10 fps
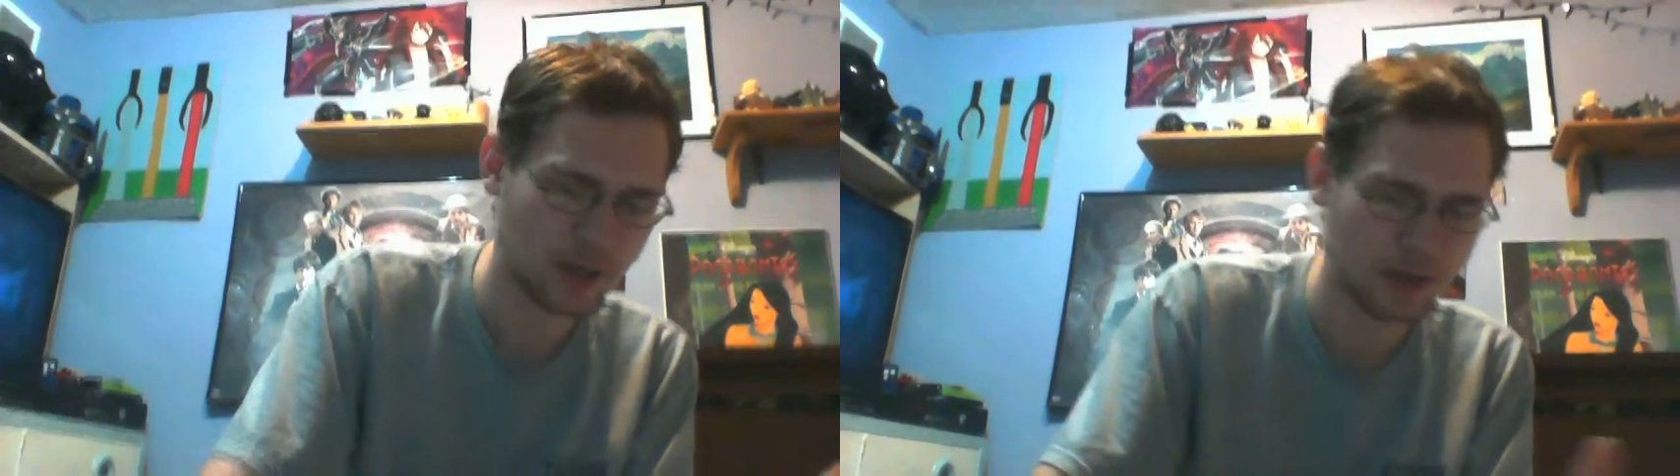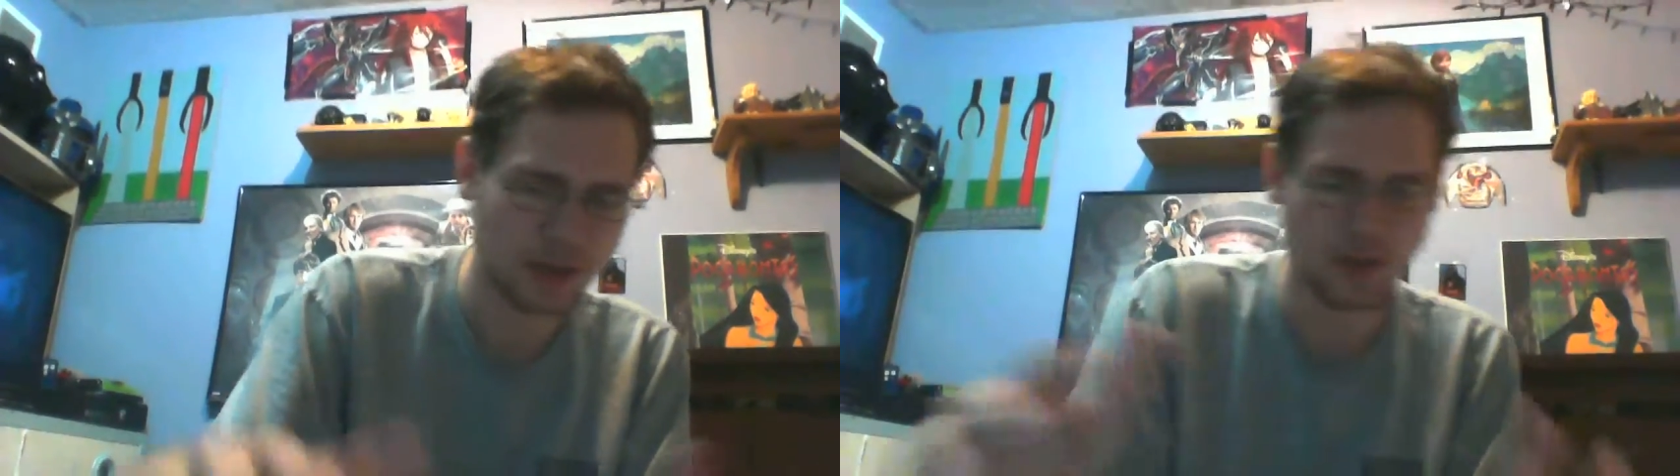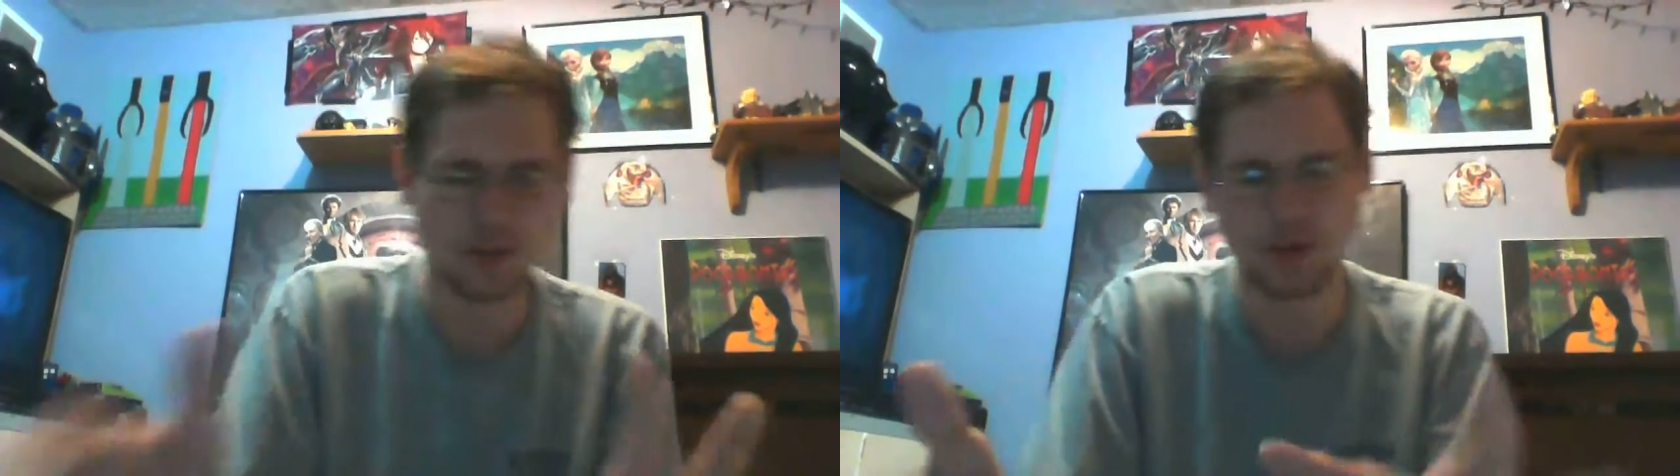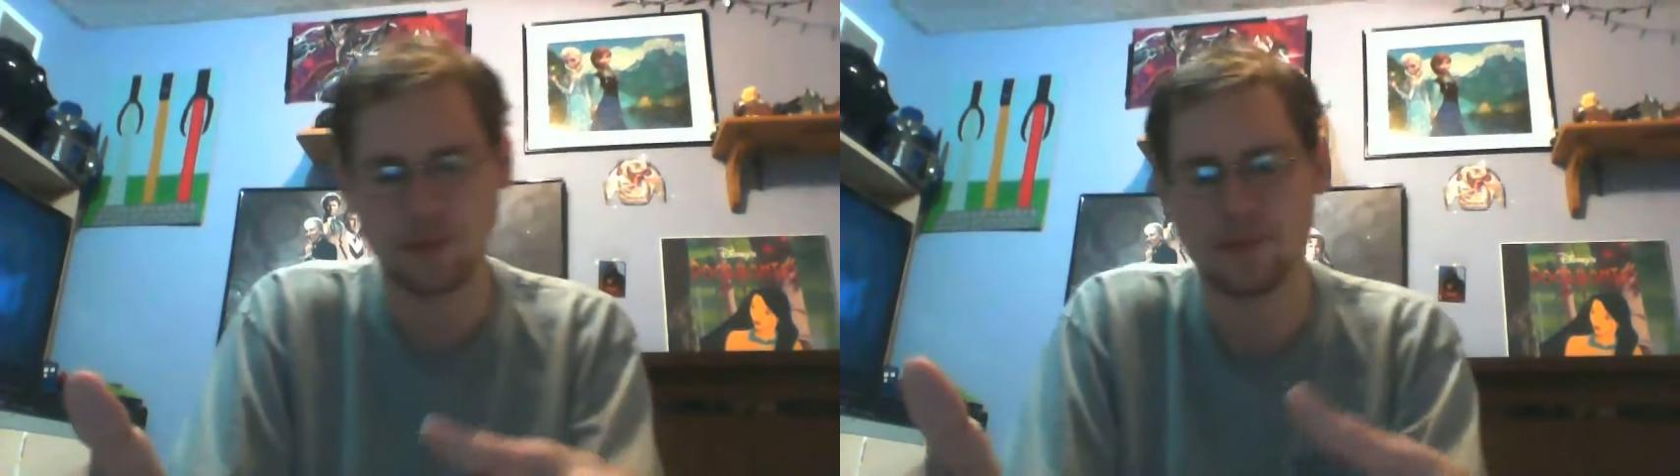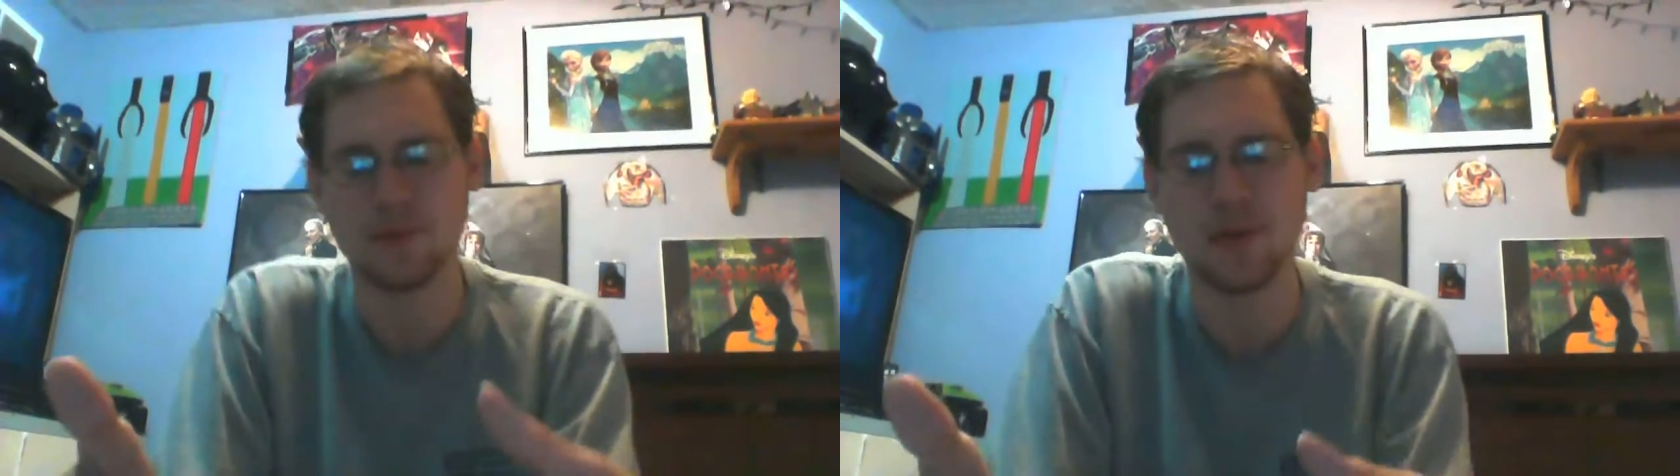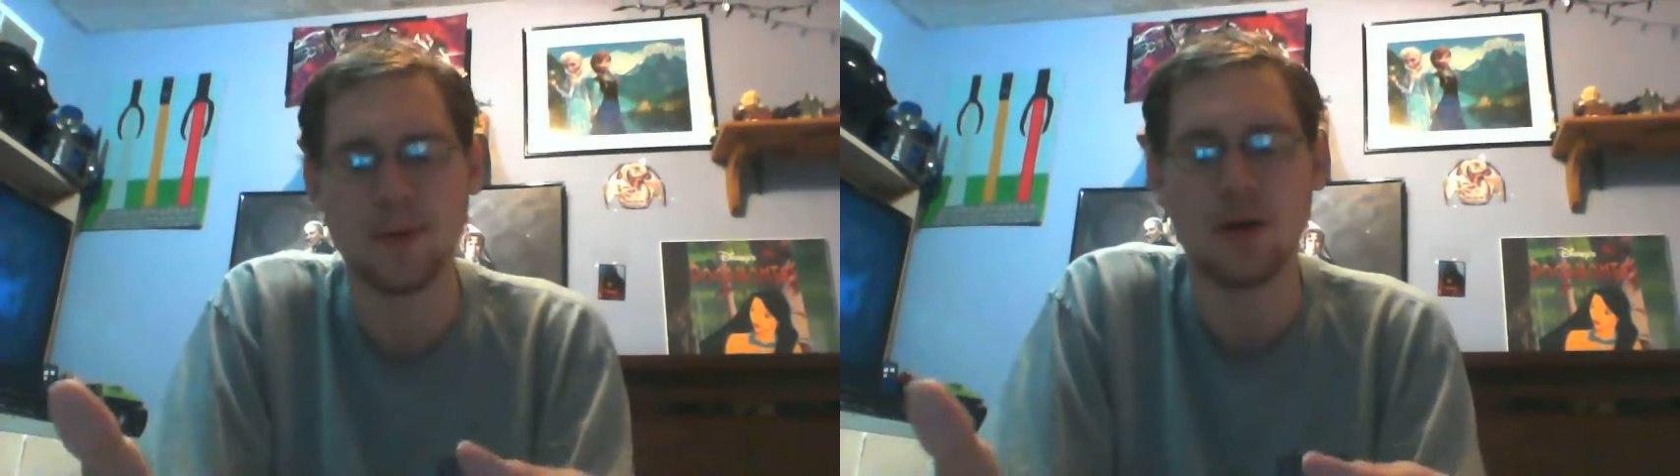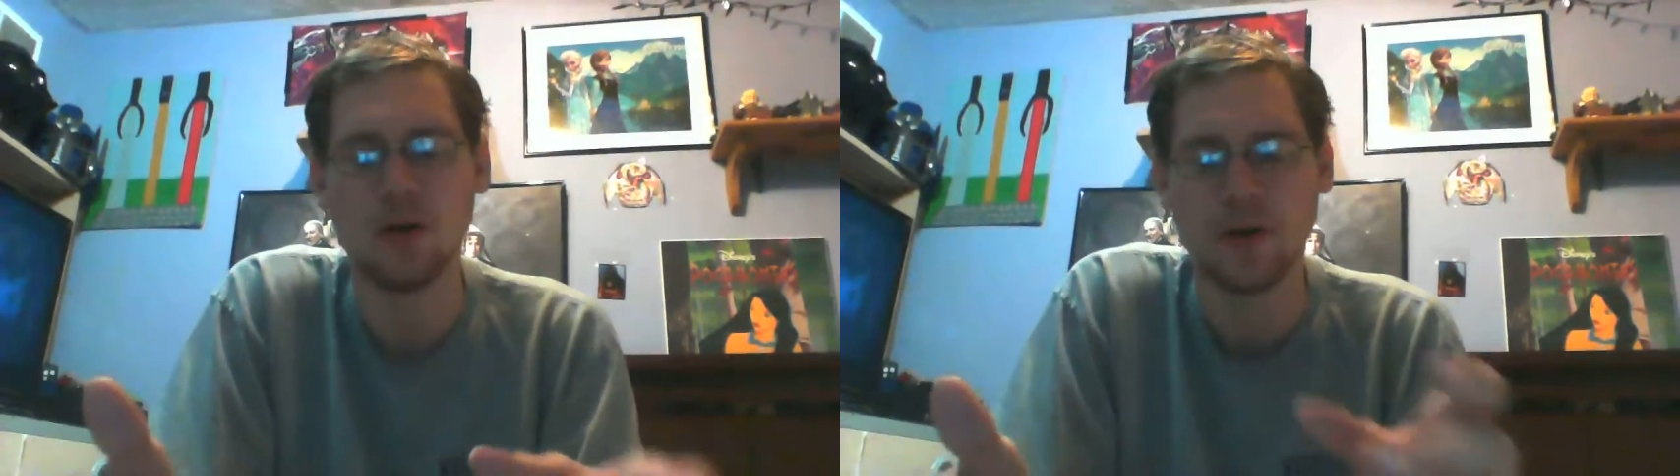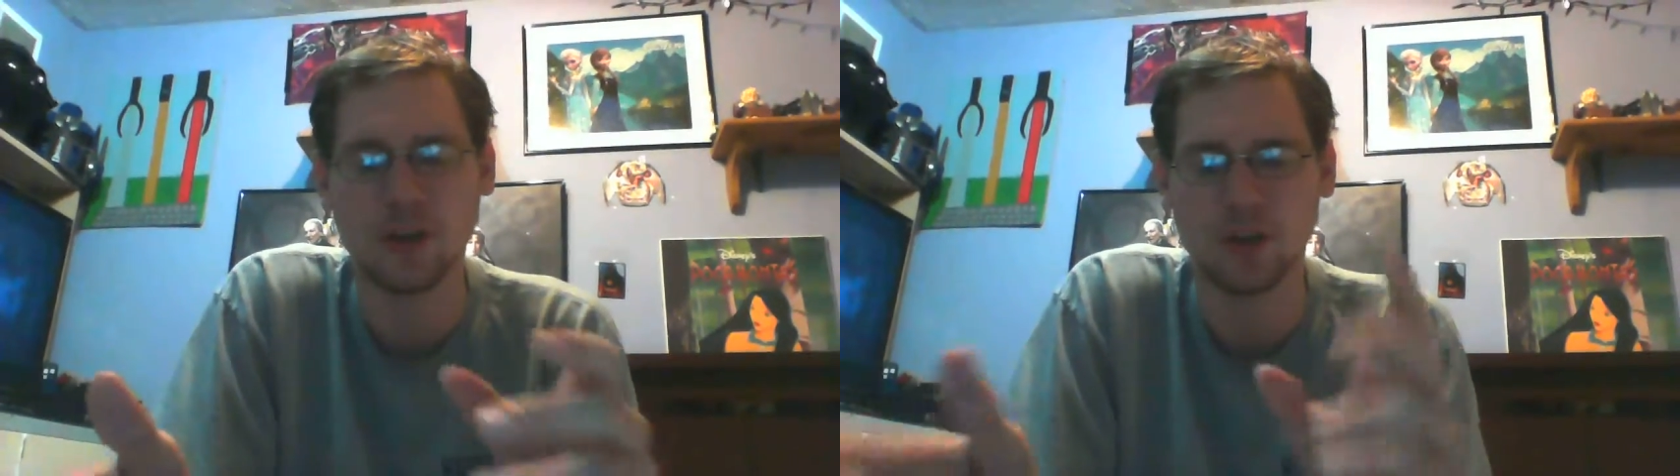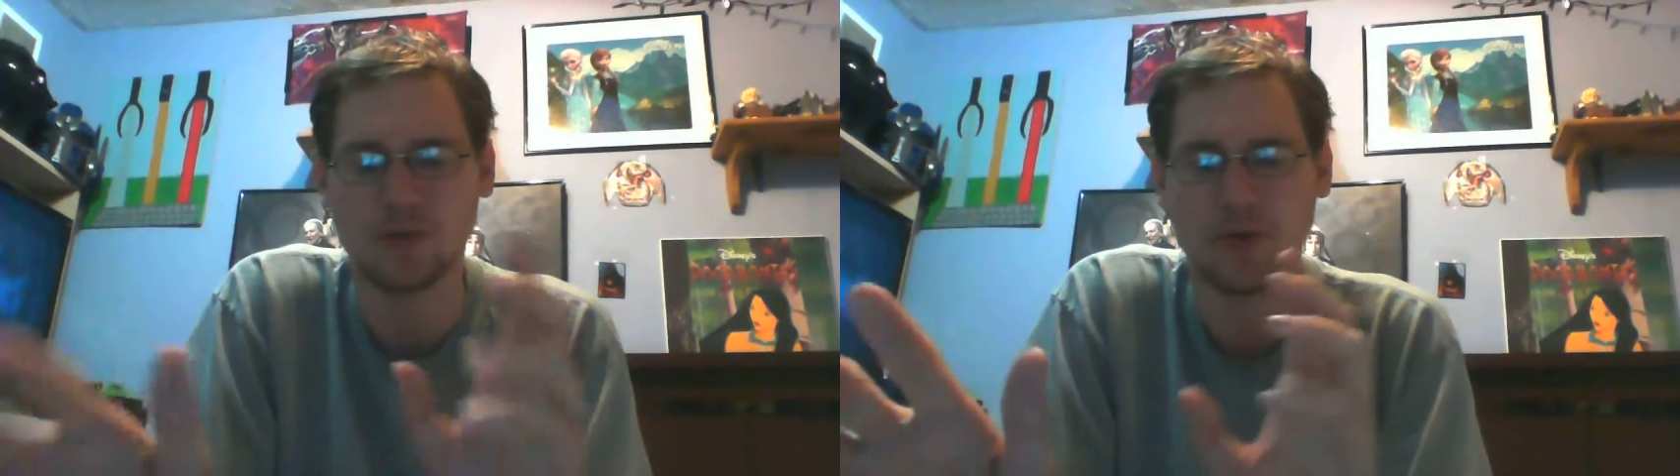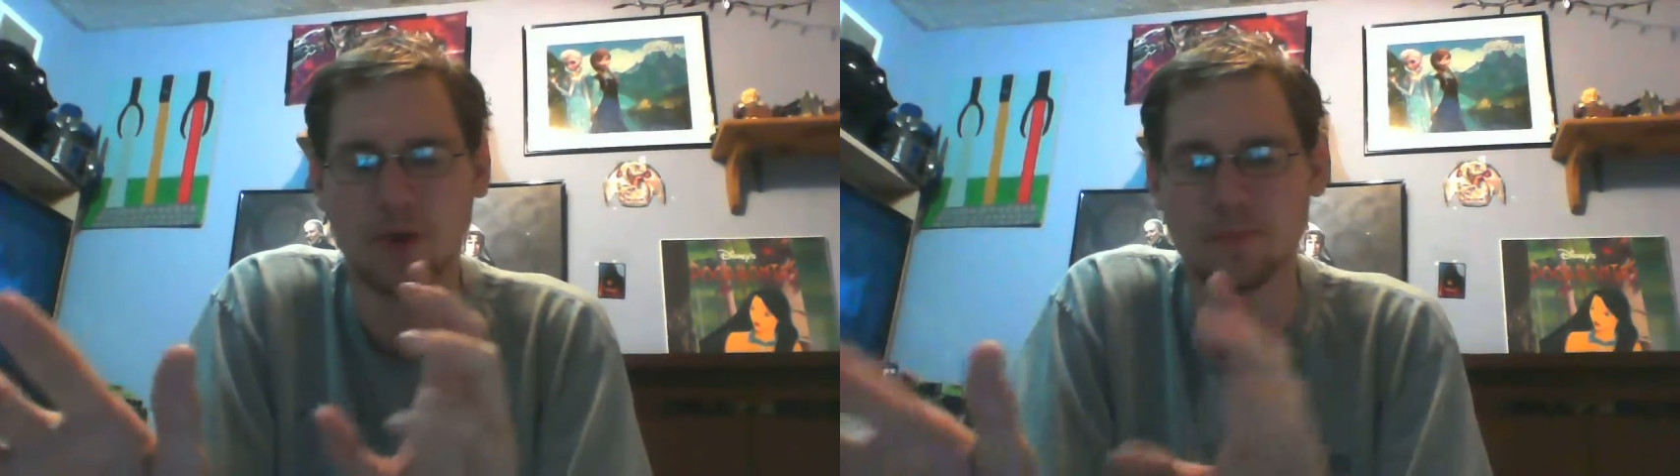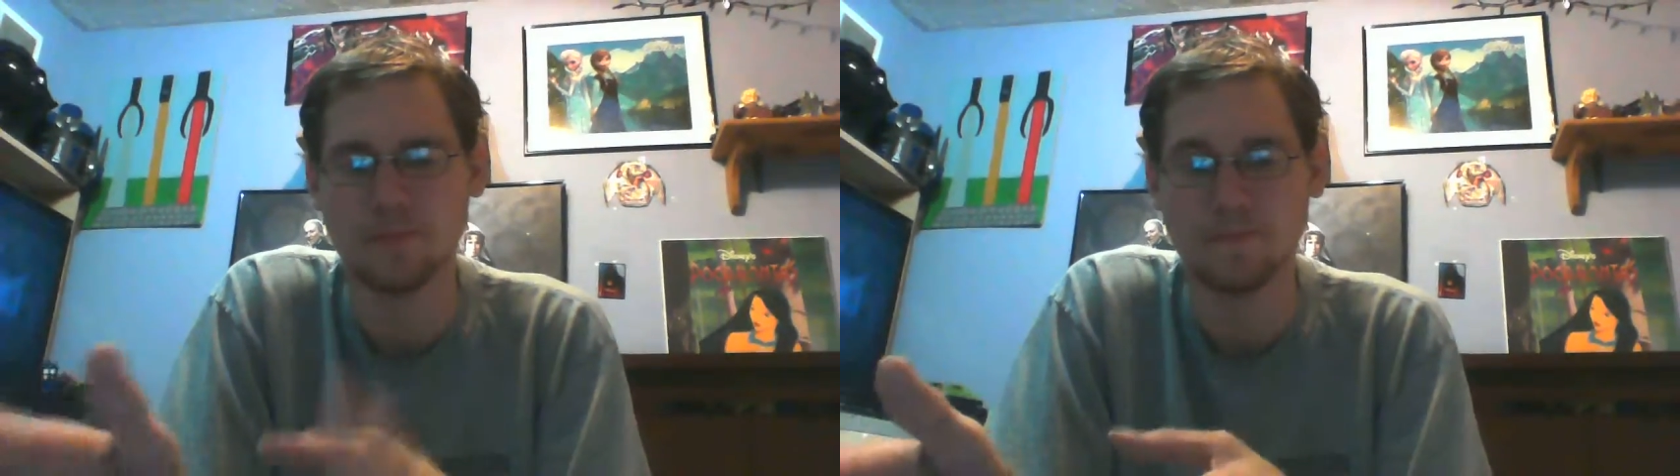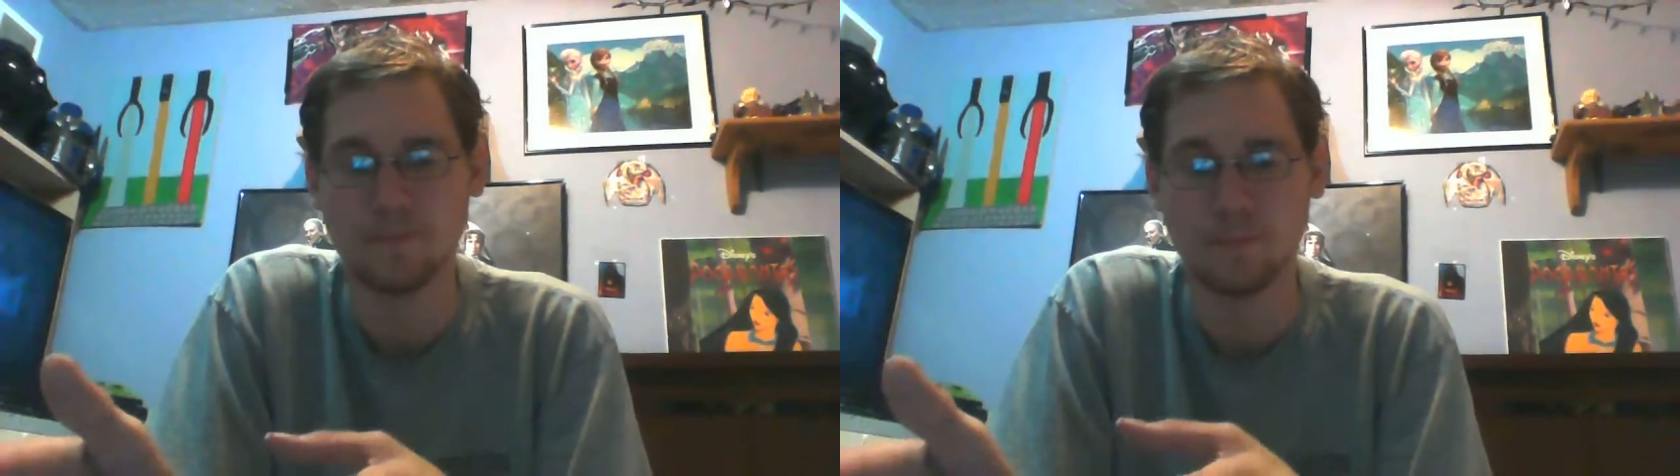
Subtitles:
Their power ranges from,